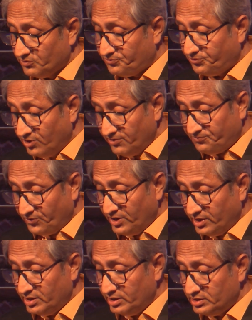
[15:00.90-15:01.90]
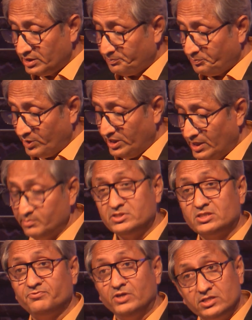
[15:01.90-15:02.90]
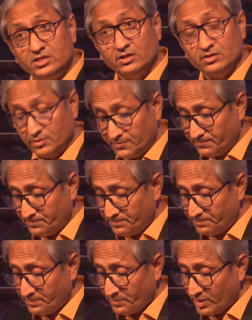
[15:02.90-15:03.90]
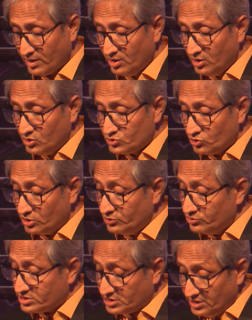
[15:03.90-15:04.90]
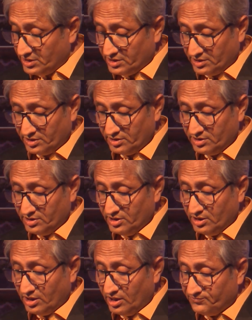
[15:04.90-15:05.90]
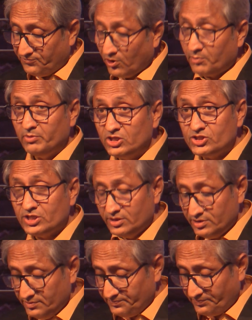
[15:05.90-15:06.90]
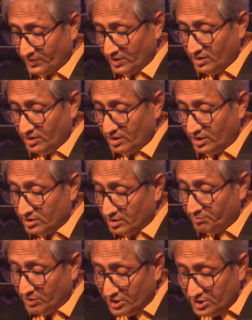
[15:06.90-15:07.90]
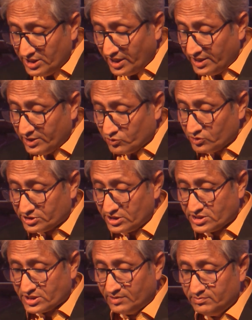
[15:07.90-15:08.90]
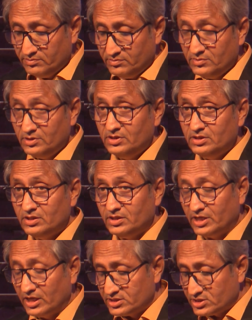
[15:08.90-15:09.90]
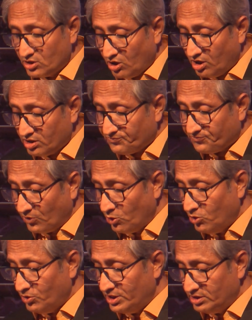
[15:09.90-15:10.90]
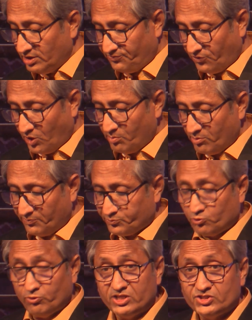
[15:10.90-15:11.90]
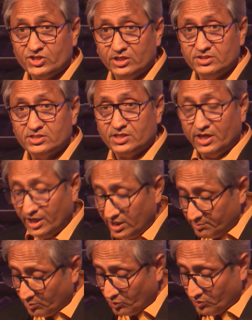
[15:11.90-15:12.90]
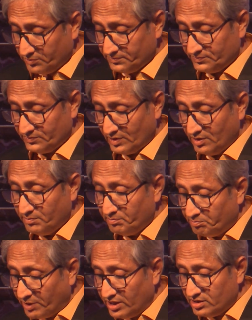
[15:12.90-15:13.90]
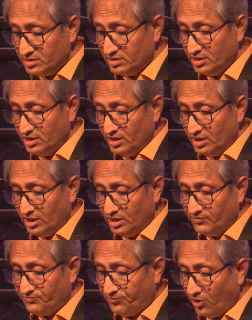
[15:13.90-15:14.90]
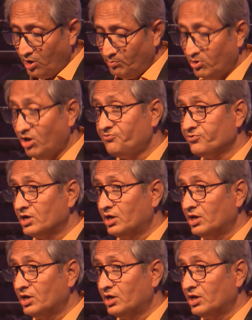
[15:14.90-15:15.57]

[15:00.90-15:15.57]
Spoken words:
fulfill the PM's vision. So you see, information in the media ecosystem does not flow in the form of questions anymore, but in form of